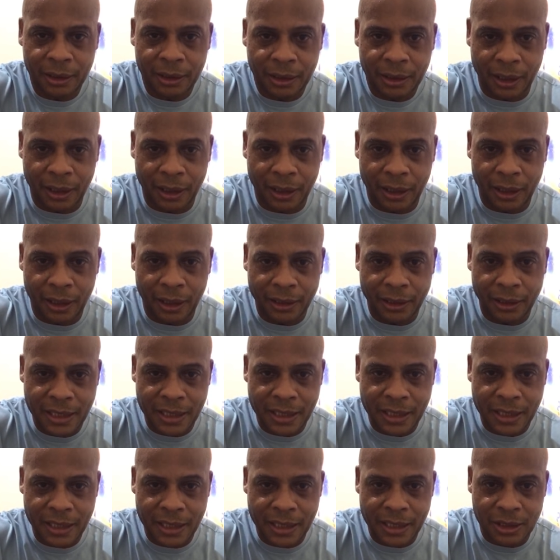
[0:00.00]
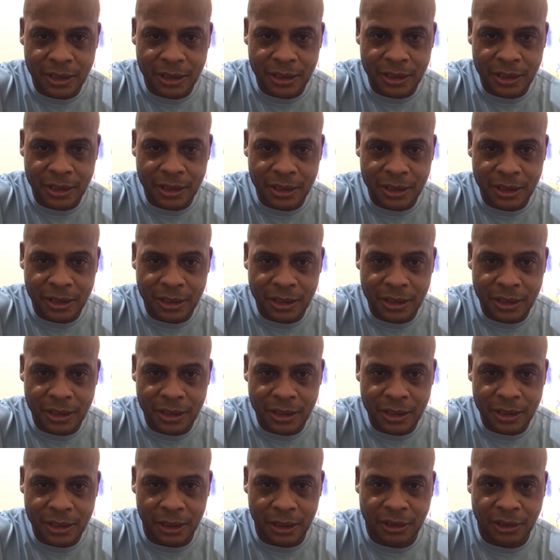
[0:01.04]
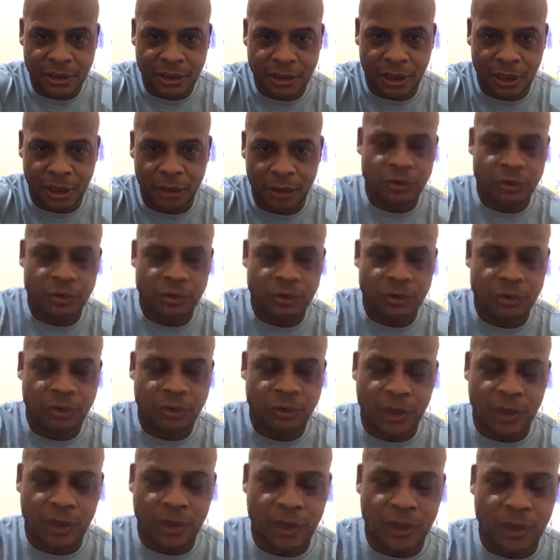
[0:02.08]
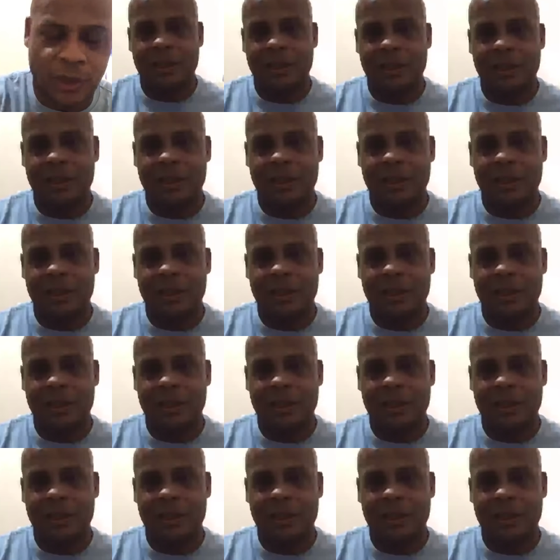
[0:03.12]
The guy says, live your life, says slum girls try to be slick.